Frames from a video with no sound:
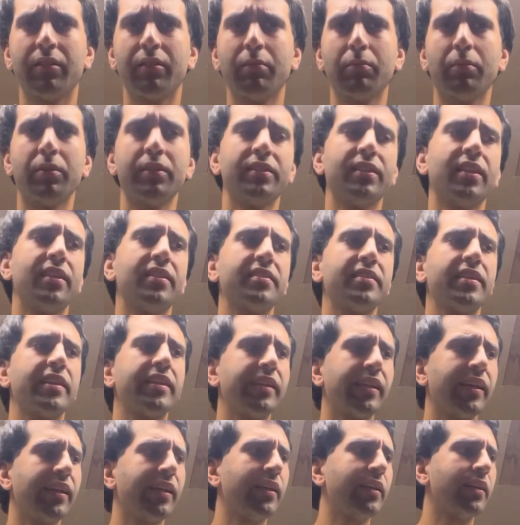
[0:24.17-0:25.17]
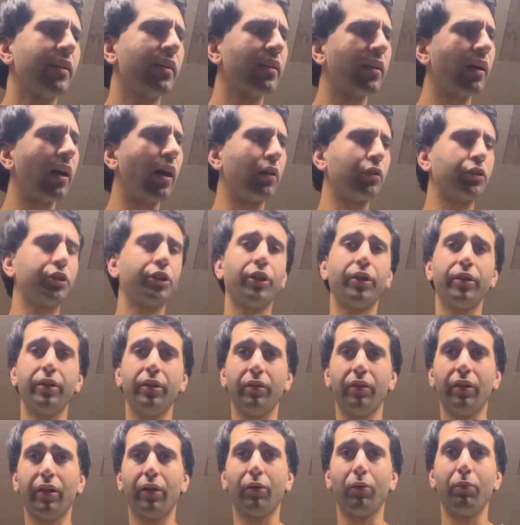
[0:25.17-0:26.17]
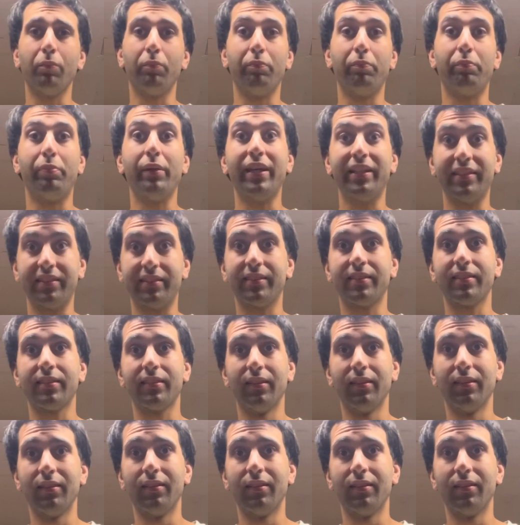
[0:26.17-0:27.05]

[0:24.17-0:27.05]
But since I did, I'll show you little bits,